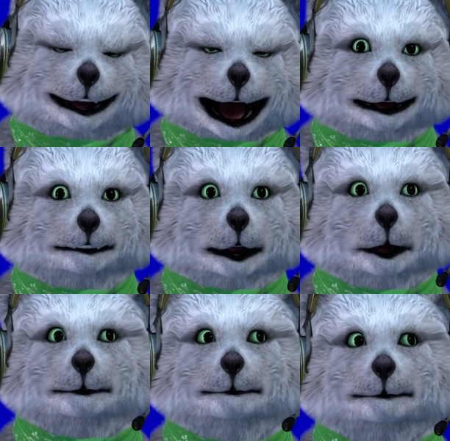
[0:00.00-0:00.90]

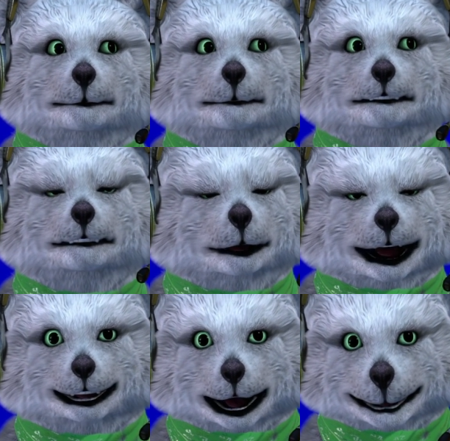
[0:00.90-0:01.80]
Um,
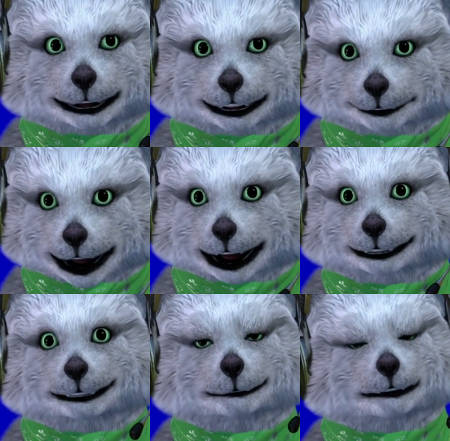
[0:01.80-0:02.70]
first, you'll need two
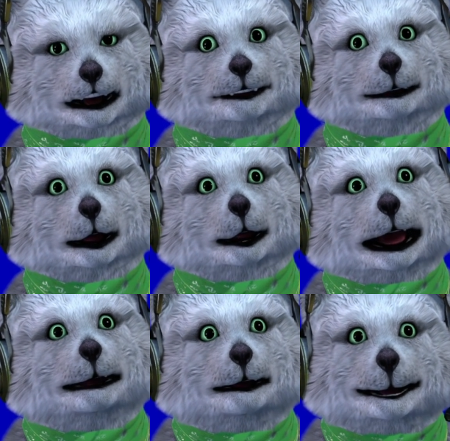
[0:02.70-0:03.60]
things. Uh,
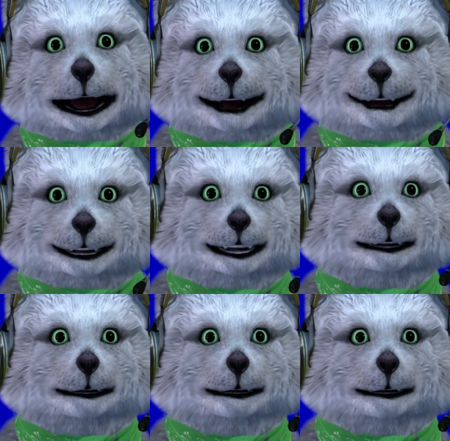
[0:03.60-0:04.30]
obviously,